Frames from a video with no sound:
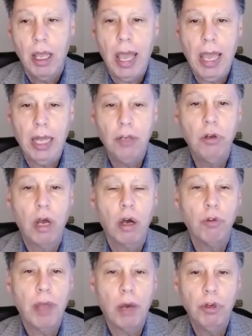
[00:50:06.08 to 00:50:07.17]
And you
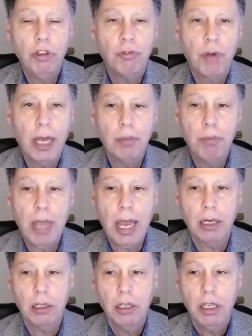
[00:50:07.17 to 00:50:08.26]
know that when you fight a
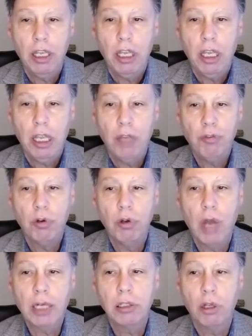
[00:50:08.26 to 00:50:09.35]
battle, if you're
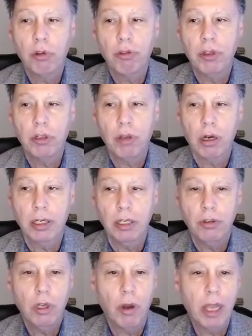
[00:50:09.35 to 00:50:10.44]
not close to the
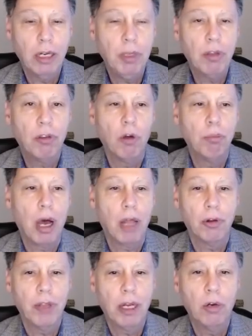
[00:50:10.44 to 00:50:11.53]
target, your enemies don't
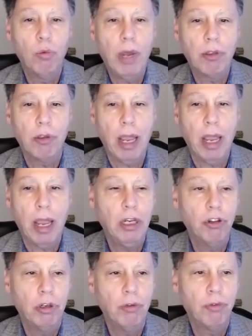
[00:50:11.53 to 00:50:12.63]
bother. They don't waste their
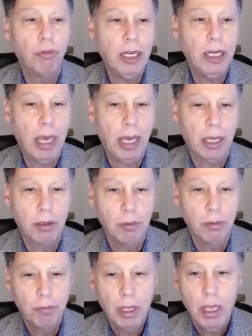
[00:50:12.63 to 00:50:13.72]
ammunition fighting back.
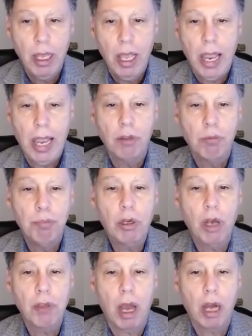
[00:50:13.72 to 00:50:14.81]
And
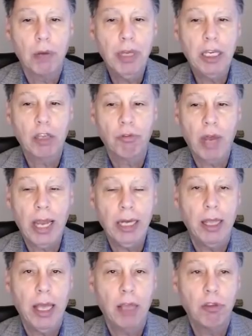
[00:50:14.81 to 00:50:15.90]
because our biggest
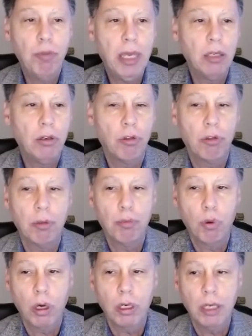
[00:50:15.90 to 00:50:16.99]
fight has been to
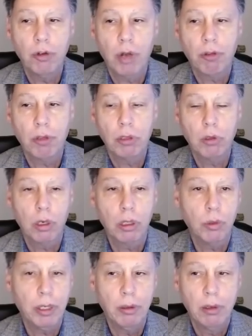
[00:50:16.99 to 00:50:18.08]
support hydroxychloroquine,